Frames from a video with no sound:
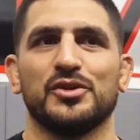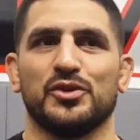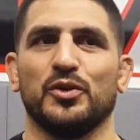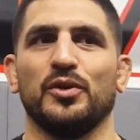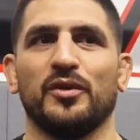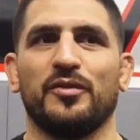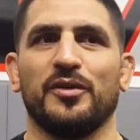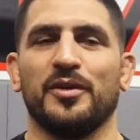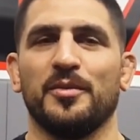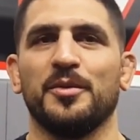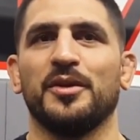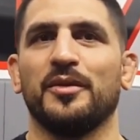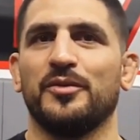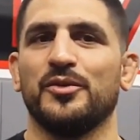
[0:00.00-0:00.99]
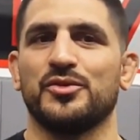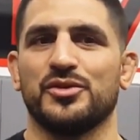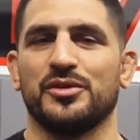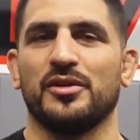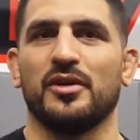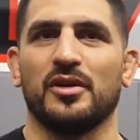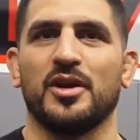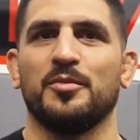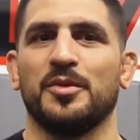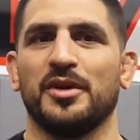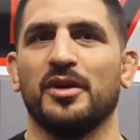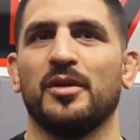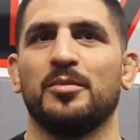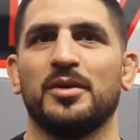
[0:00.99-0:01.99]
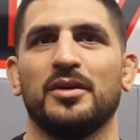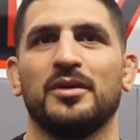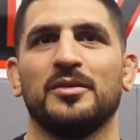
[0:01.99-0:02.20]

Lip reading: So look for them in the future. They're all coming up.